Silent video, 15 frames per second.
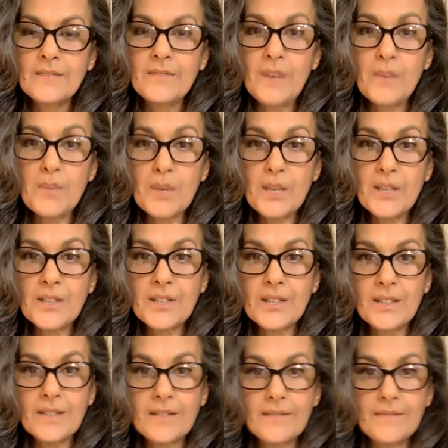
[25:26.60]

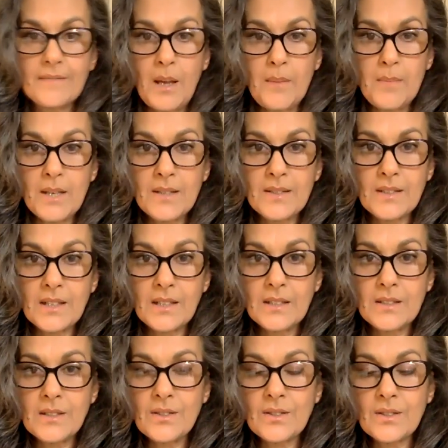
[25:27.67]
Vibration, I might say,
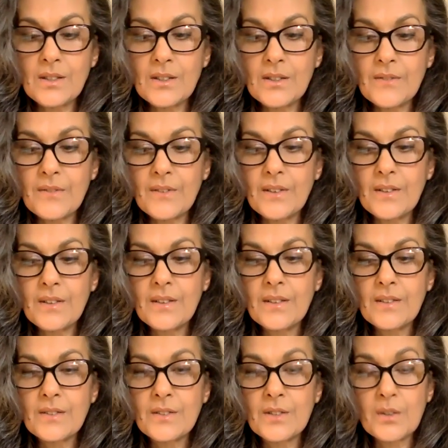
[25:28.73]
to serve
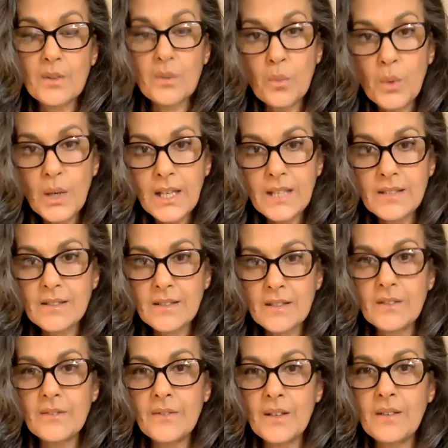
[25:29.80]
so that we can
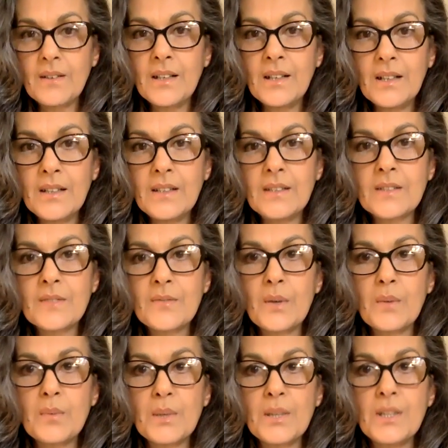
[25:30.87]
serve our highest
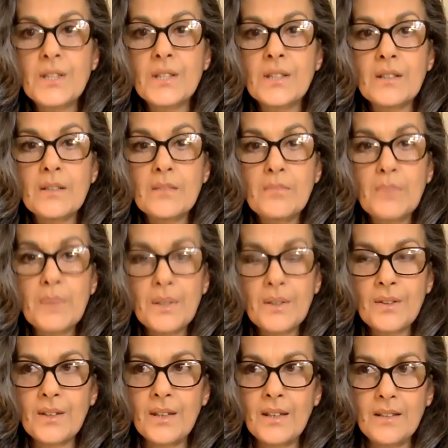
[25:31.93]
vibration and
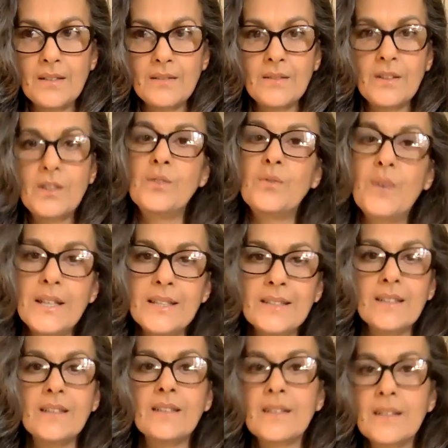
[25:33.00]
birth that,
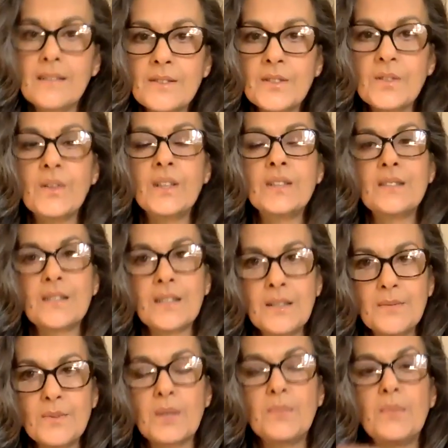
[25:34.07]
curate it, cultivate it,
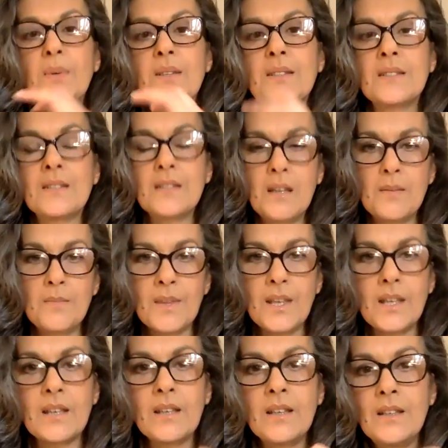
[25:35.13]
keeps coming back to the same
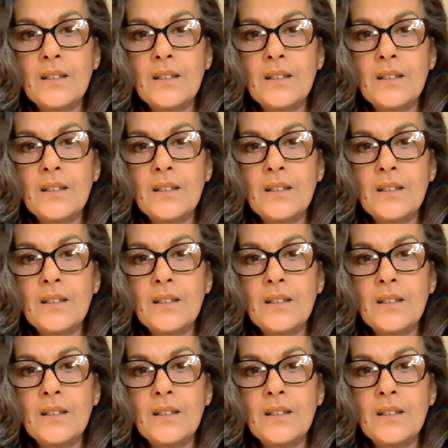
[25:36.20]
thing.